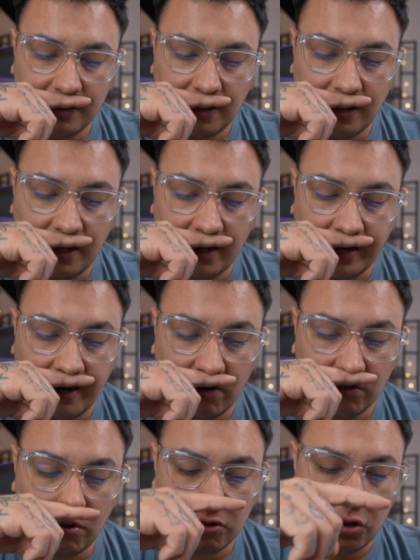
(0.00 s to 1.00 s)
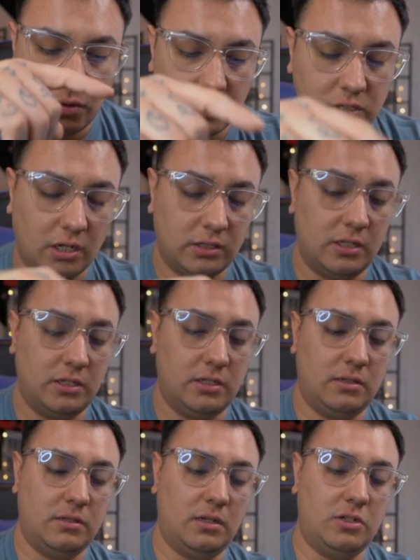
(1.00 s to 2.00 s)
characters you
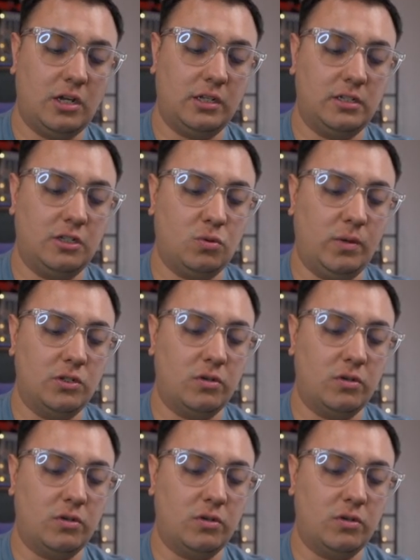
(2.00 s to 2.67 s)
exhaust this way.